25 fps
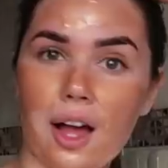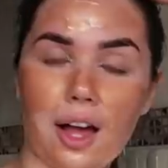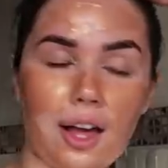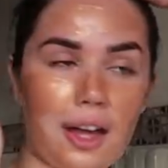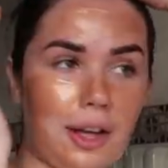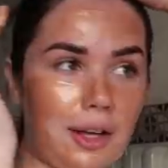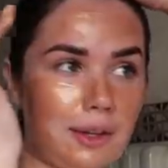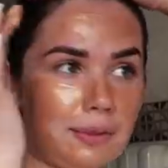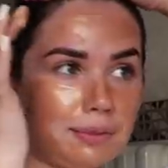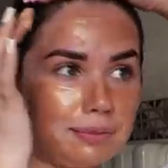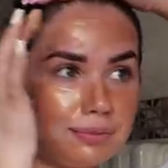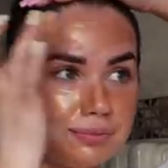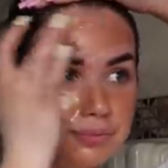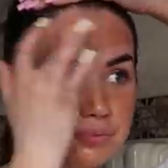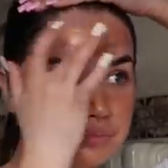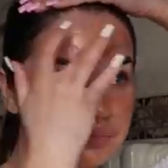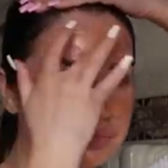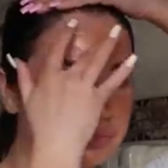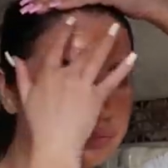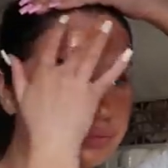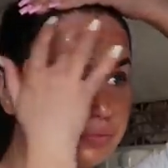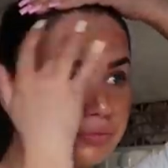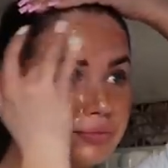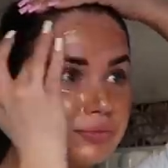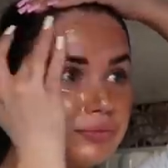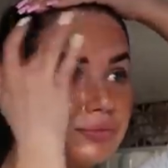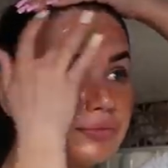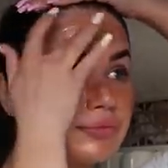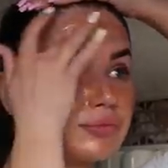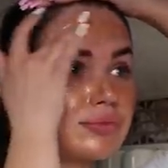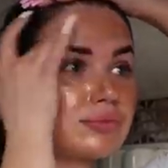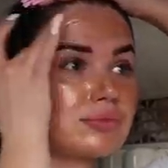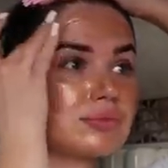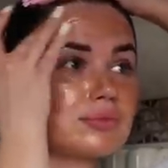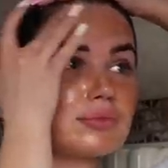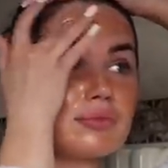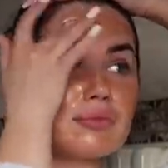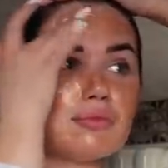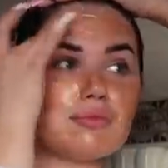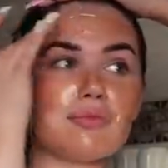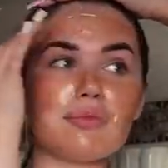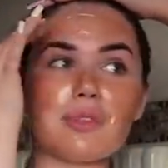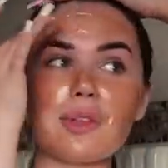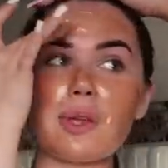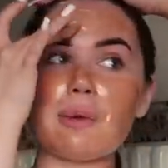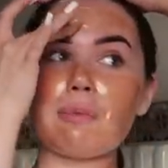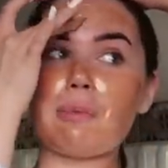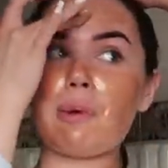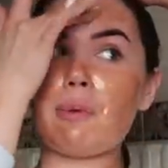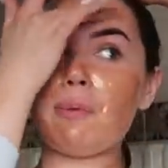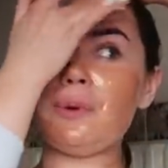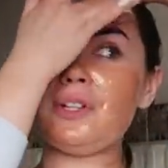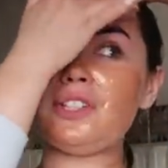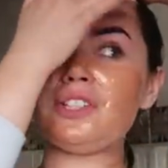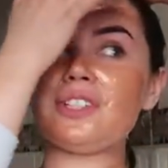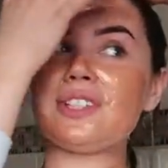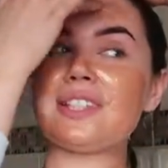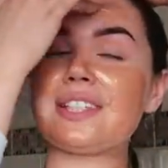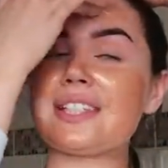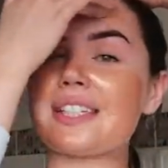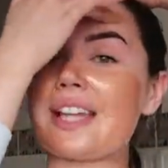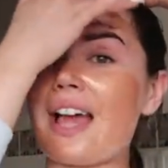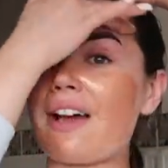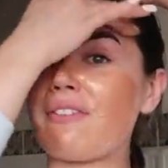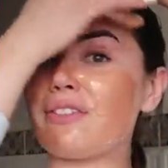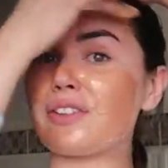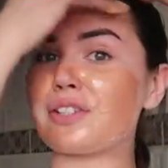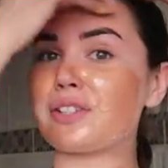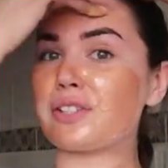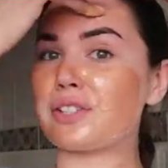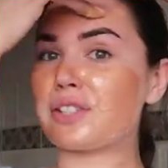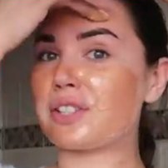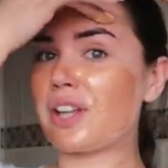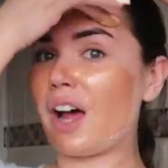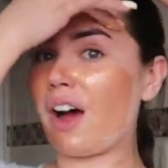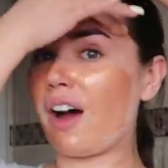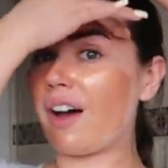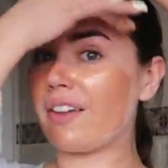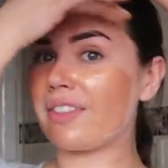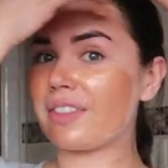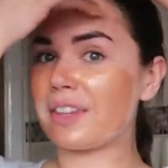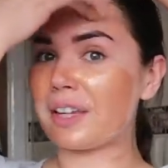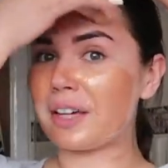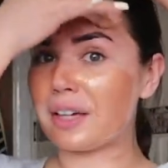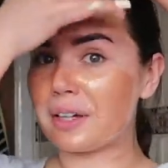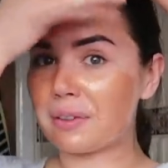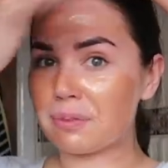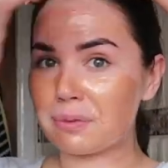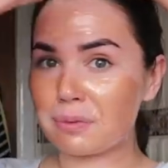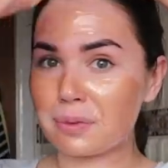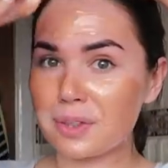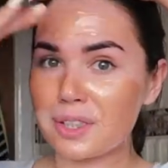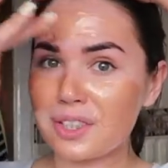But we just never start them.